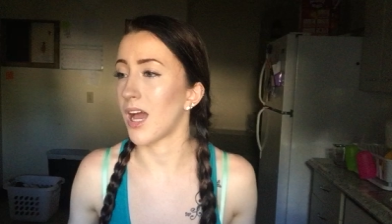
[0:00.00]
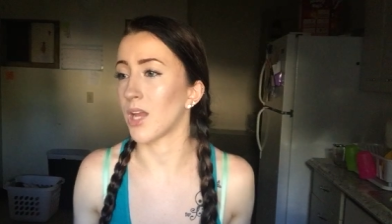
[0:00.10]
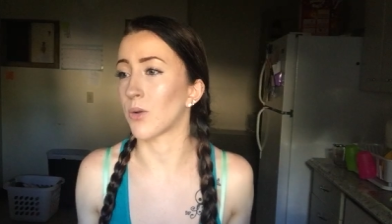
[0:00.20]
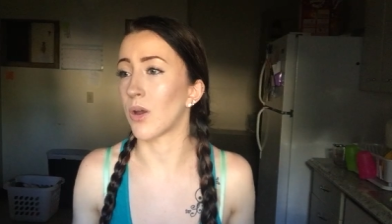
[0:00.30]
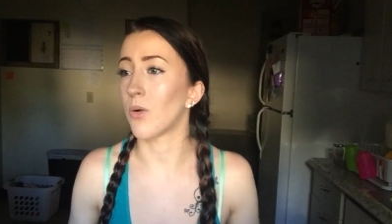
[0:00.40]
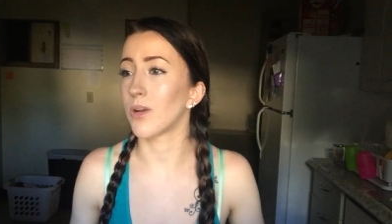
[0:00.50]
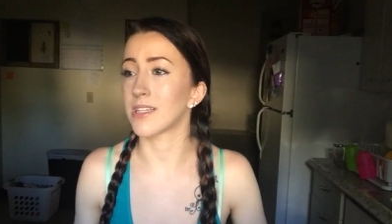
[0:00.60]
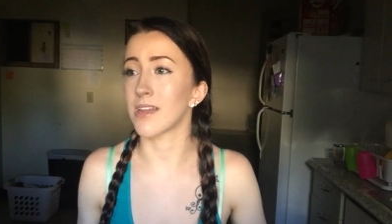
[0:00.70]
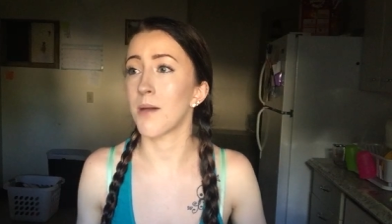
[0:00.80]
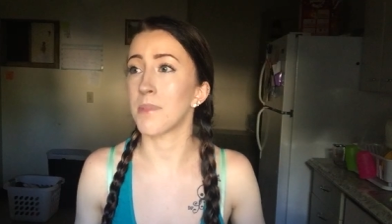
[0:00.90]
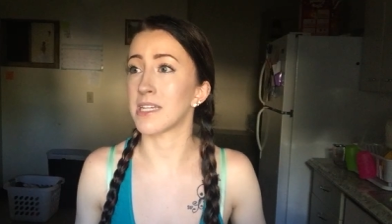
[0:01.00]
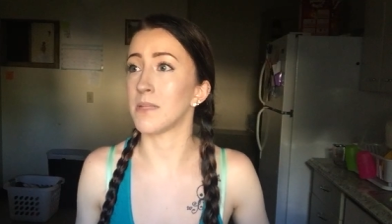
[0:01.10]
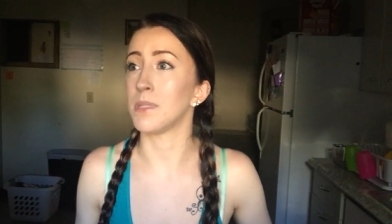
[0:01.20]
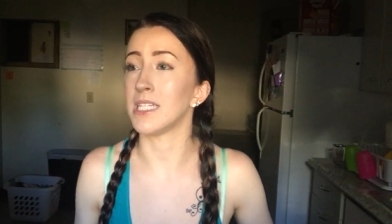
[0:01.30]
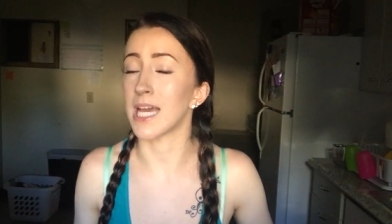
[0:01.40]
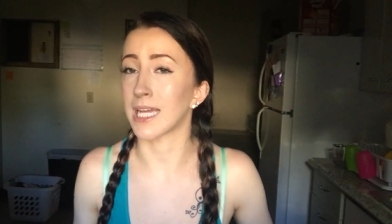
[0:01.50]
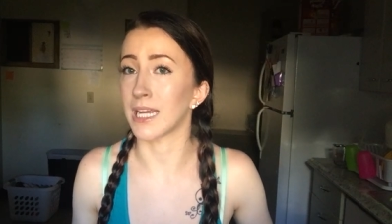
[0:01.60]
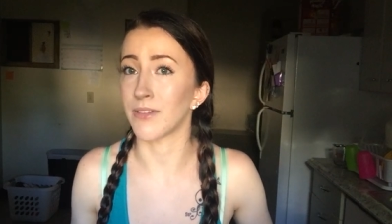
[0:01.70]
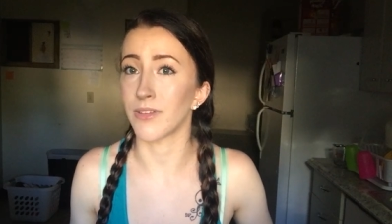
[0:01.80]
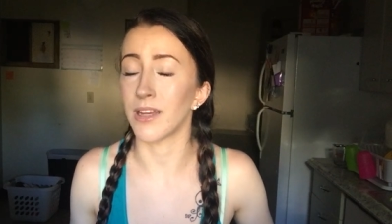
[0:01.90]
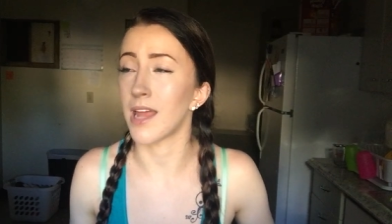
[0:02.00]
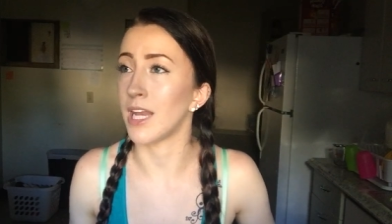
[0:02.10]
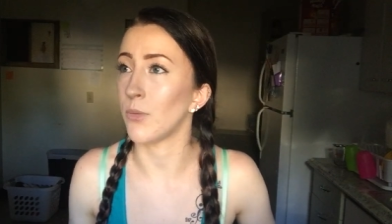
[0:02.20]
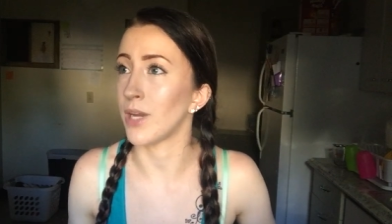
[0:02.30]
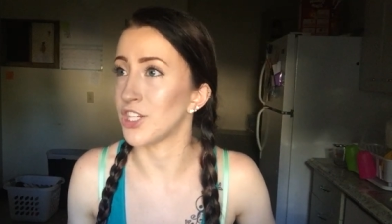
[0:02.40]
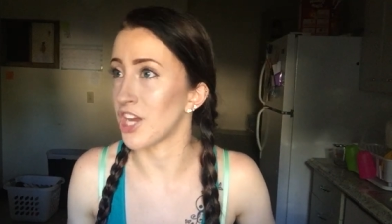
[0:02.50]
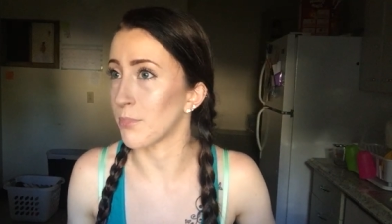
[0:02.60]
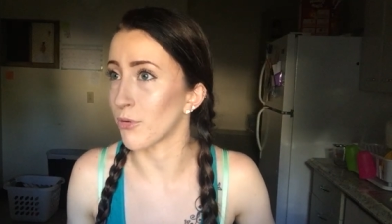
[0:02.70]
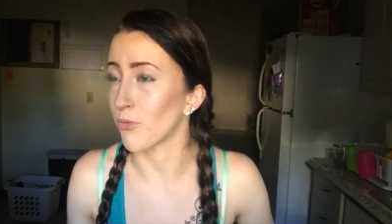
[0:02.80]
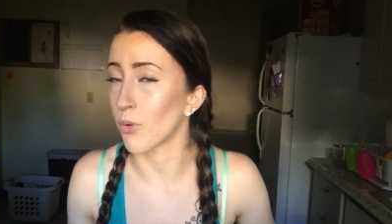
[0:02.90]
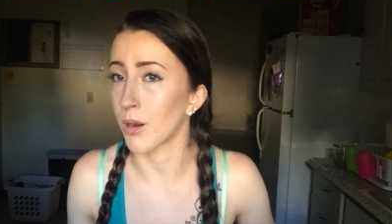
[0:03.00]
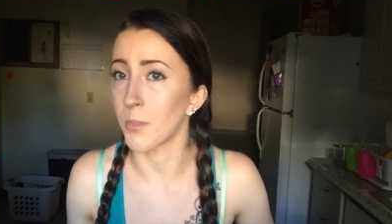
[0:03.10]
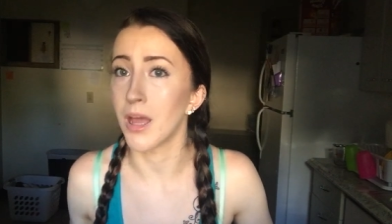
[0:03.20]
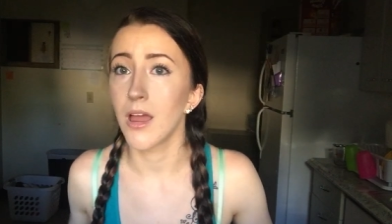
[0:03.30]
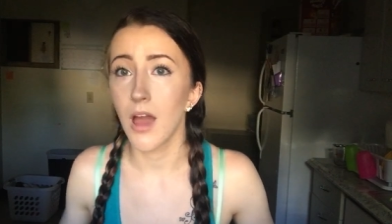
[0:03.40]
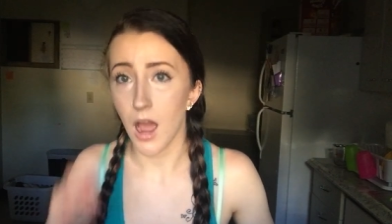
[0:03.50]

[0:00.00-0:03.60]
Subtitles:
I don't know, it's not meant to be negative in any way, shape, or form.